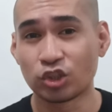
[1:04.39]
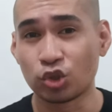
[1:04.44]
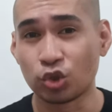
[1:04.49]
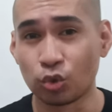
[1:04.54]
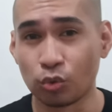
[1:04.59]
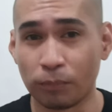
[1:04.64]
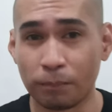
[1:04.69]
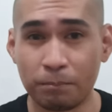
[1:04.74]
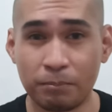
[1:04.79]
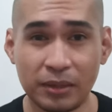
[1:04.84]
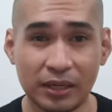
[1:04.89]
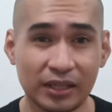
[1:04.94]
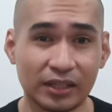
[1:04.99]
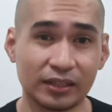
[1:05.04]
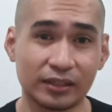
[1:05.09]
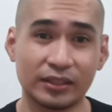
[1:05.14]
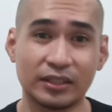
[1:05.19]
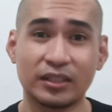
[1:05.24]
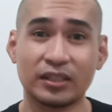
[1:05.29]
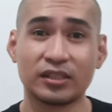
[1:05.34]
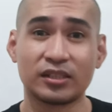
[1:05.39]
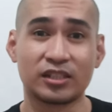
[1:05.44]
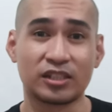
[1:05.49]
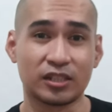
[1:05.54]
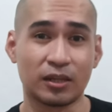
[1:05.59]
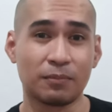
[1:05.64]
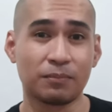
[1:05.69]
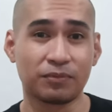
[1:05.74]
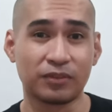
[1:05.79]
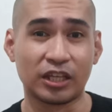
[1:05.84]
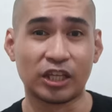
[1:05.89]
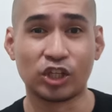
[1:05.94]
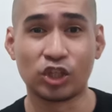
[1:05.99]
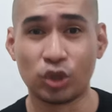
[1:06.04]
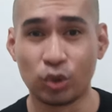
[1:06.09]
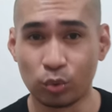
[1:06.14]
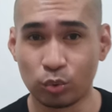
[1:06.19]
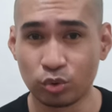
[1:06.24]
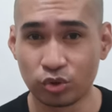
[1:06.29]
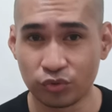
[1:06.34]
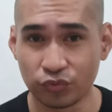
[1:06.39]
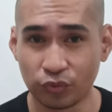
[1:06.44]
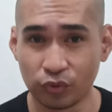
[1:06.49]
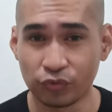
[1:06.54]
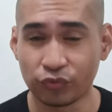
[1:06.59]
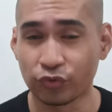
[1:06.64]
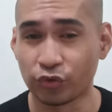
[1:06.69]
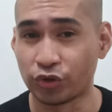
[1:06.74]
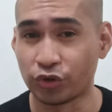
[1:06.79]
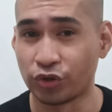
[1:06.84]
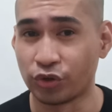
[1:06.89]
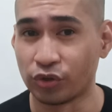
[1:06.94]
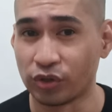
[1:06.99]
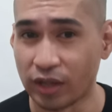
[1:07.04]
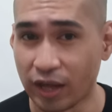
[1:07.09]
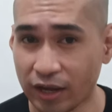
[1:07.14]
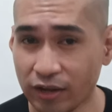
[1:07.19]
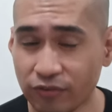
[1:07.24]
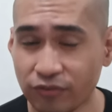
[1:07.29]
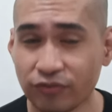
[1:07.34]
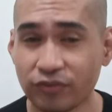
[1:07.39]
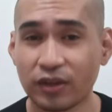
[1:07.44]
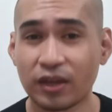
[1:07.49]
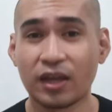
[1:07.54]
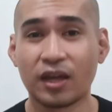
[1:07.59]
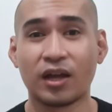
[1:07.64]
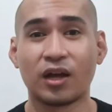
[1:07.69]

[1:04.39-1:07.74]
to build something useful for your life,